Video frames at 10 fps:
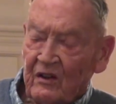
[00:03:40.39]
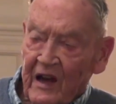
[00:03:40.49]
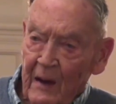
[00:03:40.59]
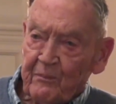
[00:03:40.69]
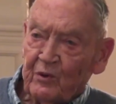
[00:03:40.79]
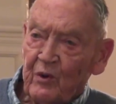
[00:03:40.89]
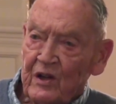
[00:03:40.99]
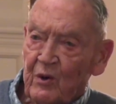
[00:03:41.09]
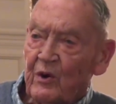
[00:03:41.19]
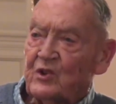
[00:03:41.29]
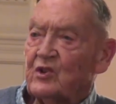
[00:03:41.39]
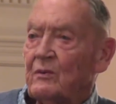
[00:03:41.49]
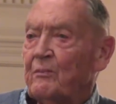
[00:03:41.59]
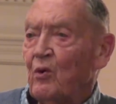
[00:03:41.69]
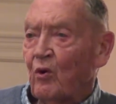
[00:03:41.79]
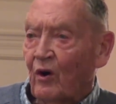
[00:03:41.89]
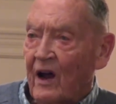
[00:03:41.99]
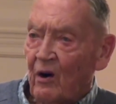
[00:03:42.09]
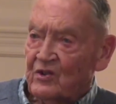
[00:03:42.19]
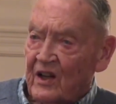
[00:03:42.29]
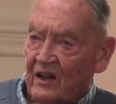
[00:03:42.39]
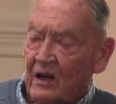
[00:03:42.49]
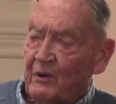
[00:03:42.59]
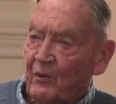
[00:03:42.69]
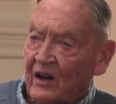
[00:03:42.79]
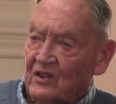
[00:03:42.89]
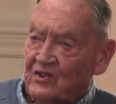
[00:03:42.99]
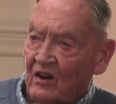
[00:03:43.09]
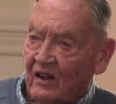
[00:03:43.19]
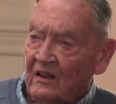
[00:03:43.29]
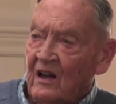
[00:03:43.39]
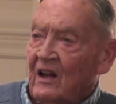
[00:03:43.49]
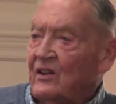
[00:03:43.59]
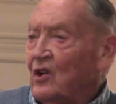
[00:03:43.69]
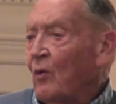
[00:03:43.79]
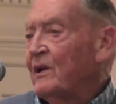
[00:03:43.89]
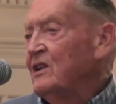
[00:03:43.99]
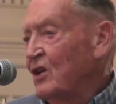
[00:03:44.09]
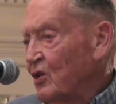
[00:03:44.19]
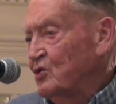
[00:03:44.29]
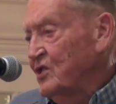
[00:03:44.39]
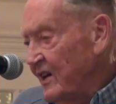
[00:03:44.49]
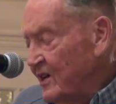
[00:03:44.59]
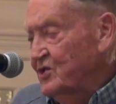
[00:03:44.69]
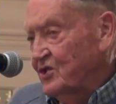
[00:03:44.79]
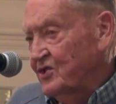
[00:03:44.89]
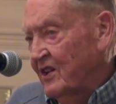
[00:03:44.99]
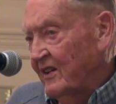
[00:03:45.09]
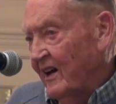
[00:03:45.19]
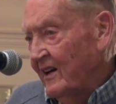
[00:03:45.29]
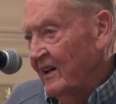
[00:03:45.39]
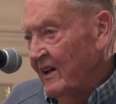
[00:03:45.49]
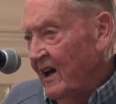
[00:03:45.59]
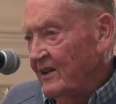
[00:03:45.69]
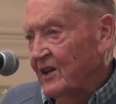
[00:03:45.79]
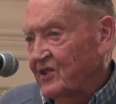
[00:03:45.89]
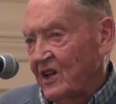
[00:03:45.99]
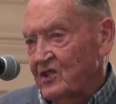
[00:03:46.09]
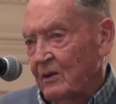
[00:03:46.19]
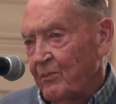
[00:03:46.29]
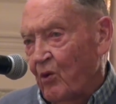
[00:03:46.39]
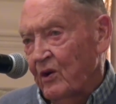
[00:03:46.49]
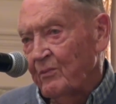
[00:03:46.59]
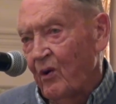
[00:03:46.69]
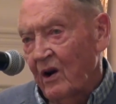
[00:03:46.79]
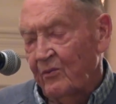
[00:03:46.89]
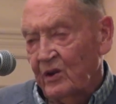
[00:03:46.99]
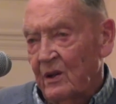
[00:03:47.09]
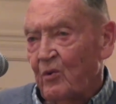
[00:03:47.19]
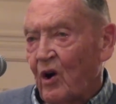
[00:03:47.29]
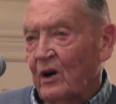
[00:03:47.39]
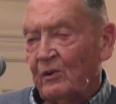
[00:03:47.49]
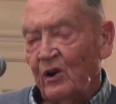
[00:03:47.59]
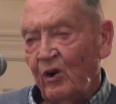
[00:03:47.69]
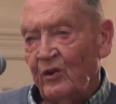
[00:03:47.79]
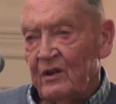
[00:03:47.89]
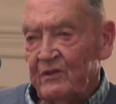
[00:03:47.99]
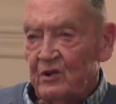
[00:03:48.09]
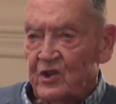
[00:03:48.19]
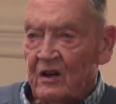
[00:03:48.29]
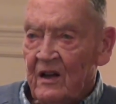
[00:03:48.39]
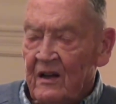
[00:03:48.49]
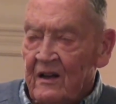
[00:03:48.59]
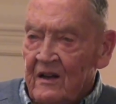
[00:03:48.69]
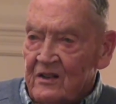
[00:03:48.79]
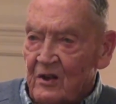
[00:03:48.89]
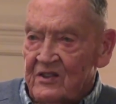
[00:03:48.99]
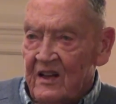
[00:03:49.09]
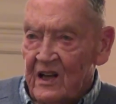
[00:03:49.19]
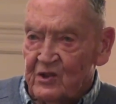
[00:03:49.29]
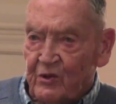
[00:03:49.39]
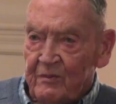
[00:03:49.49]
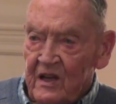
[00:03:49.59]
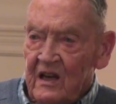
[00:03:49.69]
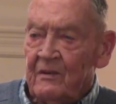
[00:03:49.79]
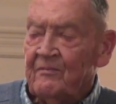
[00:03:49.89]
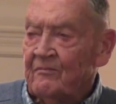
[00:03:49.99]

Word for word: gap between the rich and the poor, how is that going to be reconciled? Nobody knows the answers to that, and yet that's an important part of what the market will hold in the future. So I said, as for me,